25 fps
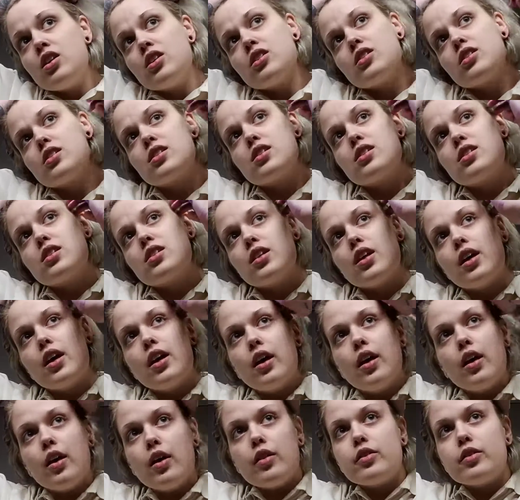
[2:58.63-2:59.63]

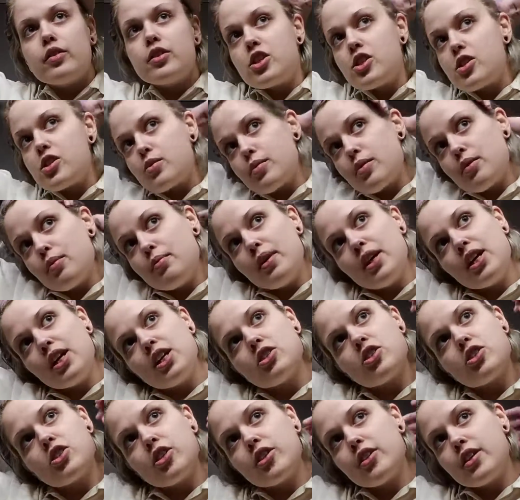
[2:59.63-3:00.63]
So I just want to
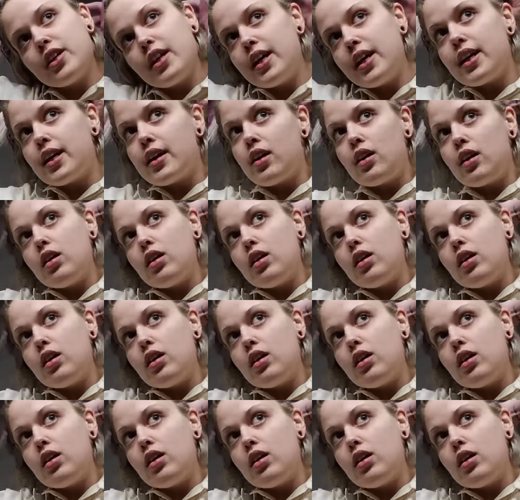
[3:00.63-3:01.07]
make sure to get it